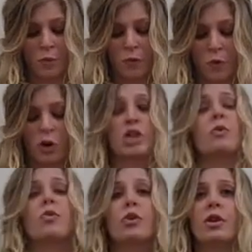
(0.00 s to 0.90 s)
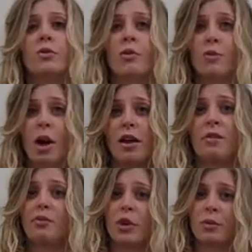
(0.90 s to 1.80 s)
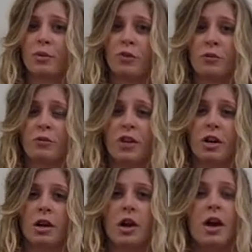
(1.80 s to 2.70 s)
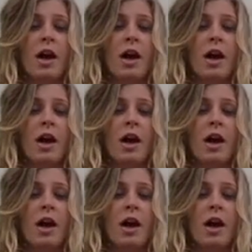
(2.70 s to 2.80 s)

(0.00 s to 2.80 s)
of worship, freedom from want, and freedom from fear.